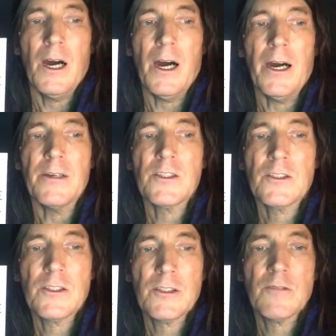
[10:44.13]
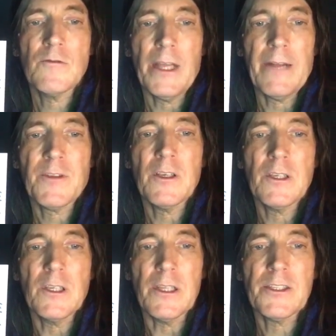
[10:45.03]
After
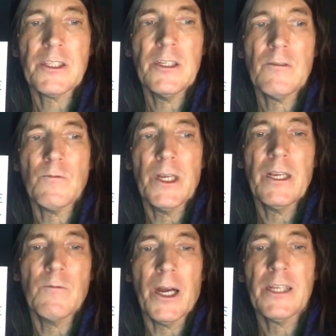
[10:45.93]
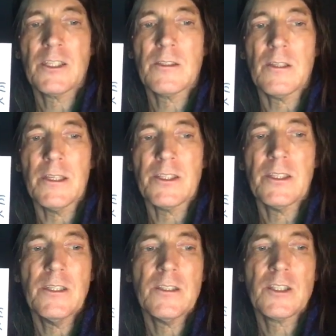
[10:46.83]
you listen, read, write,
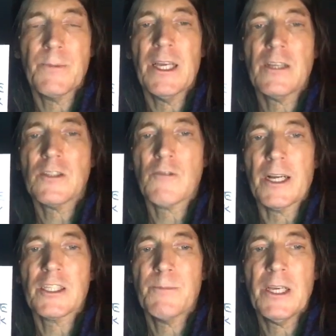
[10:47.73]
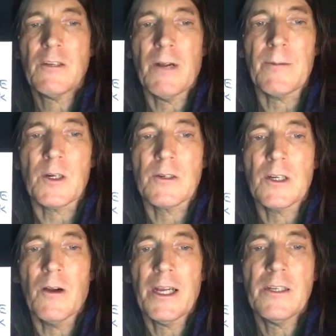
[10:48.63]
listen, speak, try to speak grammar.
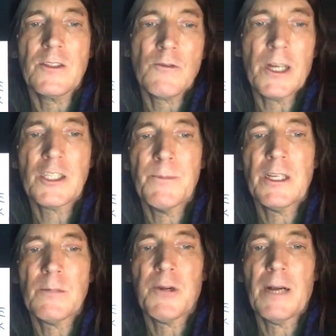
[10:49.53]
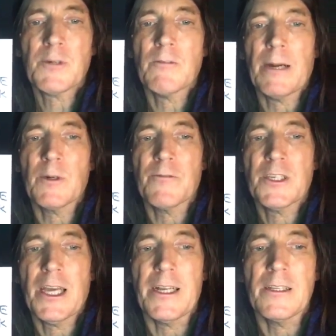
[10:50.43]
All right. Try to speak the proper grammar if
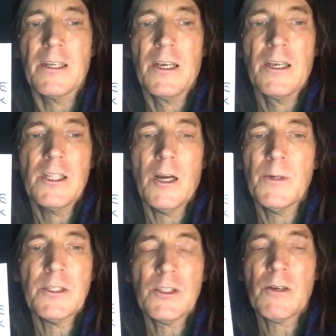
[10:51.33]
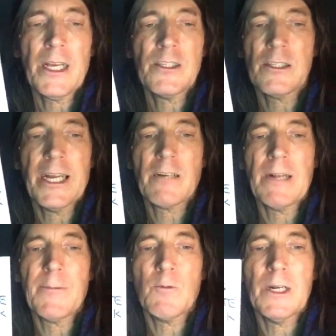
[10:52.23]
you can. But it's okay. Slang
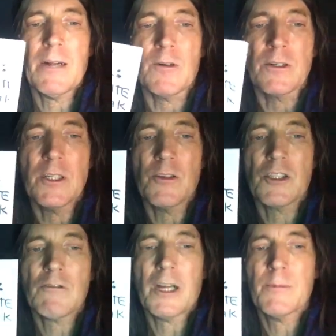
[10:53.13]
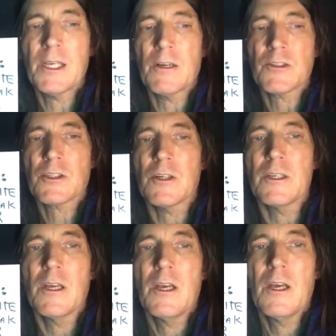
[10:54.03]
grammar, whatever. Just try to be understood.